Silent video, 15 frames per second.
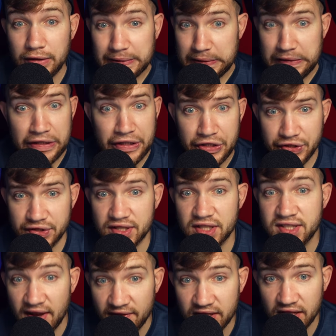geez,
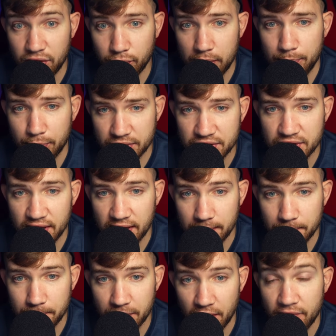73%
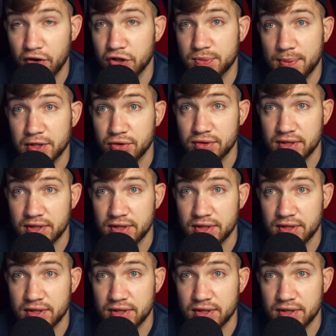of our special